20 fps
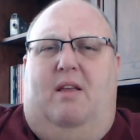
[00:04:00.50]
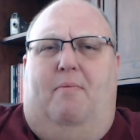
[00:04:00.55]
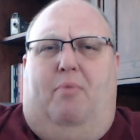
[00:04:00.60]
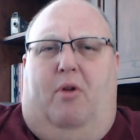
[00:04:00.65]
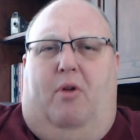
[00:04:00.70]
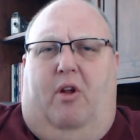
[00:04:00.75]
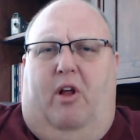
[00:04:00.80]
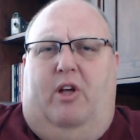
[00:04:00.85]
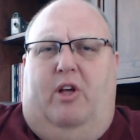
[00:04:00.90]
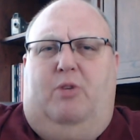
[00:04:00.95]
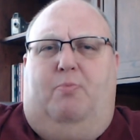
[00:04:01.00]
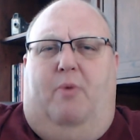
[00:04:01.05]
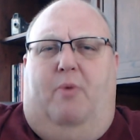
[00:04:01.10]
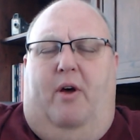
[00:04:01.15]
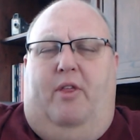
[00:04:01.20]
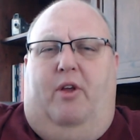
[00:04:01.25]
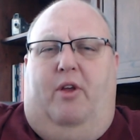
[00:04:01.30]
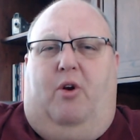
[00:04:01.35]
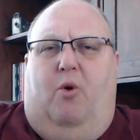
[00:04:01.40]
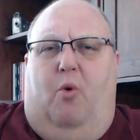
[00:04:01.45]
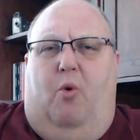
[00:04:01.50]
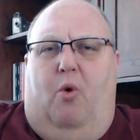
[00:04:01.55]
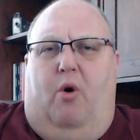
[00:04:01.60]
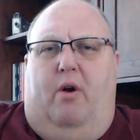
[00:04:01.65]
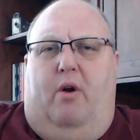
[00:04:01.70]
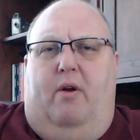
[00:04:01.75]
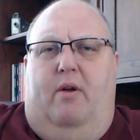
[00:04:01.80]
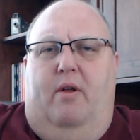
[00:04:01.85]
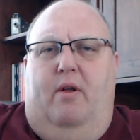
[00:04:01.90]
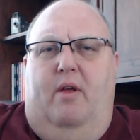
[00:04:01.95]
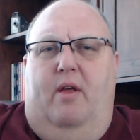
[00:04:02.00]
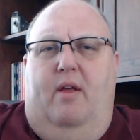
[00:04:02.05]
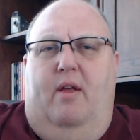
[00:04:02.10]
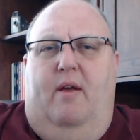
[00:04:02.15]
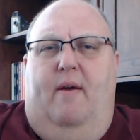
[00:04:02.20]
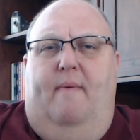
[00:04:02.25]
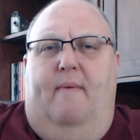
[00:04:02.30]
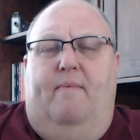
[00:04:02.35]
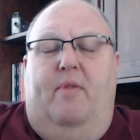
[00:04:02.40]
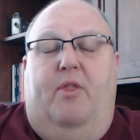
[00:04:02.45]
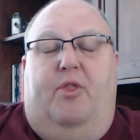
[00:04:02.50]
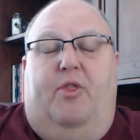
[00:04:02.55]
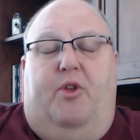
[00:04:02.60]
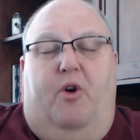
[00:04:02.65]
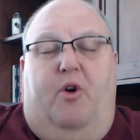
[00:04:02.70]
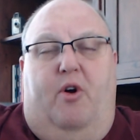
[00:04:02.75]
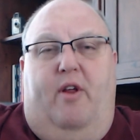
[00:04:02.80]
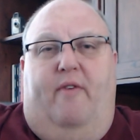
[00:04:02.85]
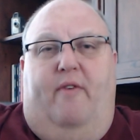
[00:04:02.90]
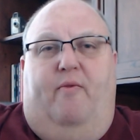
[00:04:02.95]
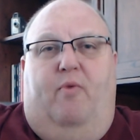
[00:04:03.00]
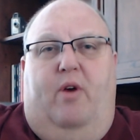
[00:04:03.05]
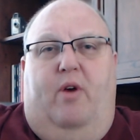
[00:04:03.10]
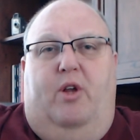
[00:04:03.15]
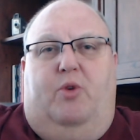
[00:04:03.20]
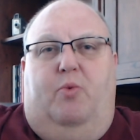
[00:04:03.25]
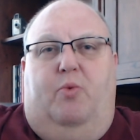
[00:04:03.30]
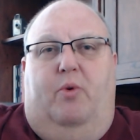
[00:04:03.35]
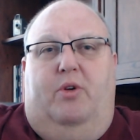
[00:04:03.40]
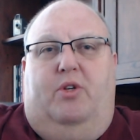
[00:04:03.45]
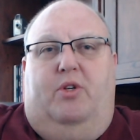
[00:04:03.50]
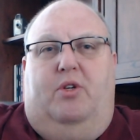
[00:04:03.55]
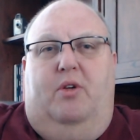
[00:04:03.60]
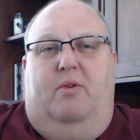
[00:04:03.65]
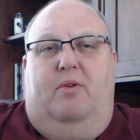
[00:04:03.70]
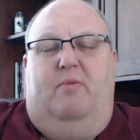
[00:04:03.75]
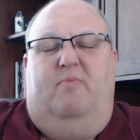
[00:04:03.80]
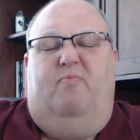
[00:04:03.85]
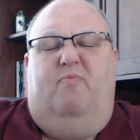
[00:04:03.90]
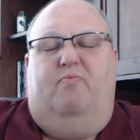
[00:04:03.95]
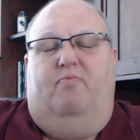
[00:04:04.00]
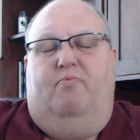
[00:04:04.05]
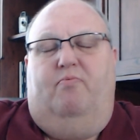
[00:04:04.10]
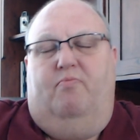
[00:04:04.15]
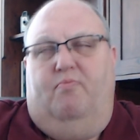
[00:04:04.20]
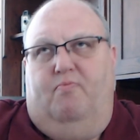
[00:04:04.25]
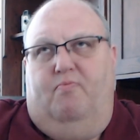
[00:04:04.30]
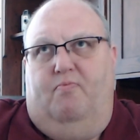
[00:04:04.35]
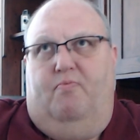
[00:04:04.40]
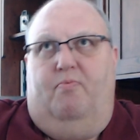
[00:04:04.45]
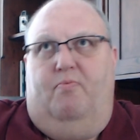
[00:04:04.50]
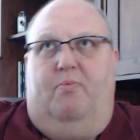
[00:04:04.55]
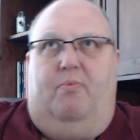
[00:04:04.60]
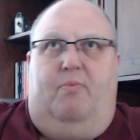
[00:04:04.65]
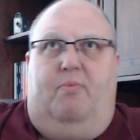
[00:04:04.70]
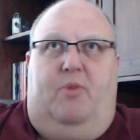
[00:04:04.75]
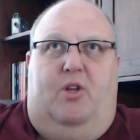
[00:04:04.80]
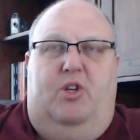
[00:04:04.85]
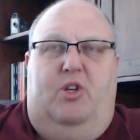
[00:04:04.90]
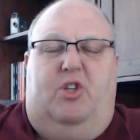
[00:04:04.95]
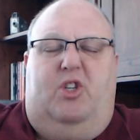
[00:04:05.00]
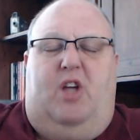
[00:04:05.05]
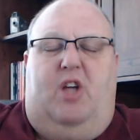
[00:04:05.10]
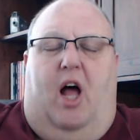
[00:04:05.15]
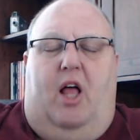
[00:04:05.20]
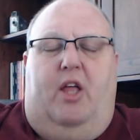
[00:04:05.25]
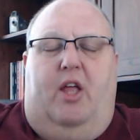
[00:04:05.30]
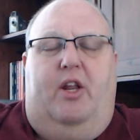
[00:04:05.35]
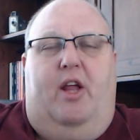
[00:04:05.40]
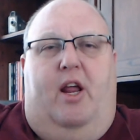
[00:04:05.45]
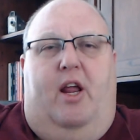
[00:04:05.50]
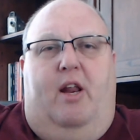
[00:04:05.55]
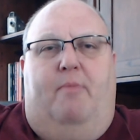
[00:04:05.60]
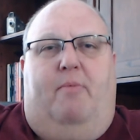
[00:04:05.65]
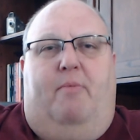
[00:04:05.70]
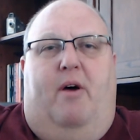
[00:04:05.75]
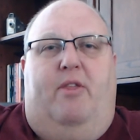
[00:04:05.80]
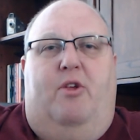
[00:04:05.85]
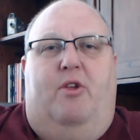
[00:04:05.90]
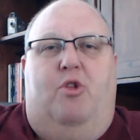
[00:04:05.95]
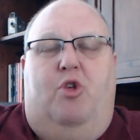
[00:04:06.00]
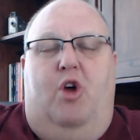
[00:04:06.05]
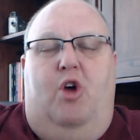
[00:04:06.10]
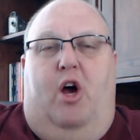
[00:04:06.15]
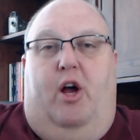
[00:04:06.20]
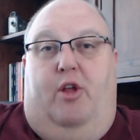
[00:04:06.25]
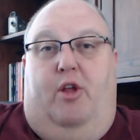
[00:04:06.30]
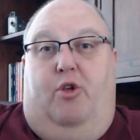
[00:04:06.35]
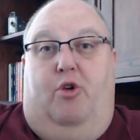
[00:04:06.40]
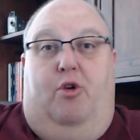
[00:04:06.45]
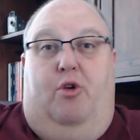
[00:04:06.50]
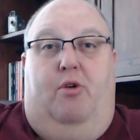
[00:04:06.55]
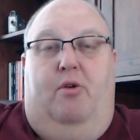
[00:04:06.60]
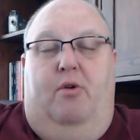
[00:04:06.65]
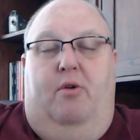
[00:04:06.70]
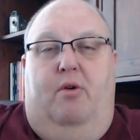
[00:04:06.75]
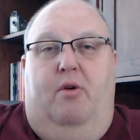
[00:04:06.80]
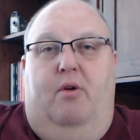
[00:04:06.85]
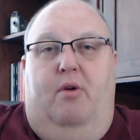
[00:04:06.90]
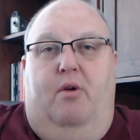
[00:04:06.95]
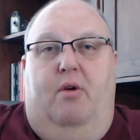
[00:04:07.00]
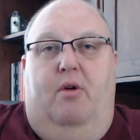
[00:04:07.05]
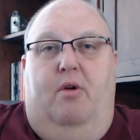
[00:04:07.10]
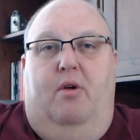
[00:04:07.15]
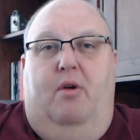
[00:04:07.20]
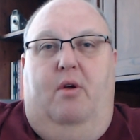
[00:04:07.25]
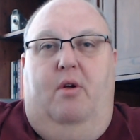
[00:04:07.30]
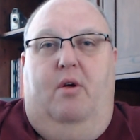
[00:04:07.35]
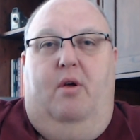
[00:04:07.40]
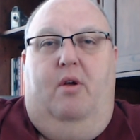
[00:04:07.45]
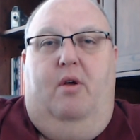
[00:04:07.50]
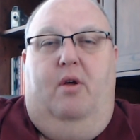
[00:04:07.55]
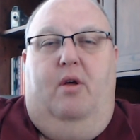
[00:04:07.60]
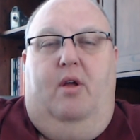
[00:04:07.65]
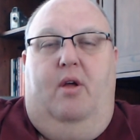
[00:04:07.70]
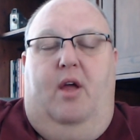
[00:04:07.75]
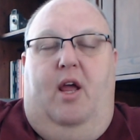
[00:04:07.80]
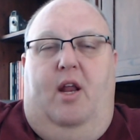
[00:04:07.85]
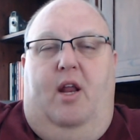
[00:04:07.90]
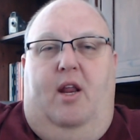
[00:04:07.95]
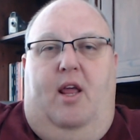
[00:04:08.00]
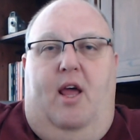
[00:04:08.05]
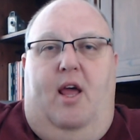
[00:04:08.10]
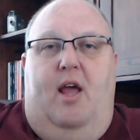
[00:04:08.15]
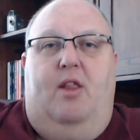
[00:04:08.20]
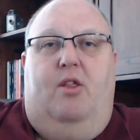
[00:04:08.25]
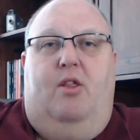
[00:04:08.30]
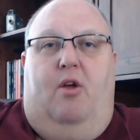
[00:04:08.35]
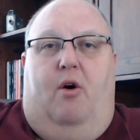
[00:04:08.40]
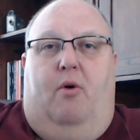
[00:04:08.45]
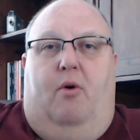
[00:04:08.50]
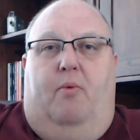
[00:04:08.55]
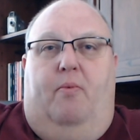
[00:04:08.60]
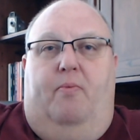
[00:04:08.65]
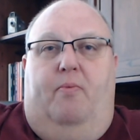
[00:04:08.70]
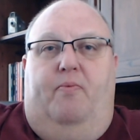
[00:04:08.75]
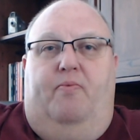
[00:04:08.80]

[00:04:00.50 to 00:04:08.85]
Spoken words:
plus by the court, 30 of which was consolidated by the judge. In the end, though,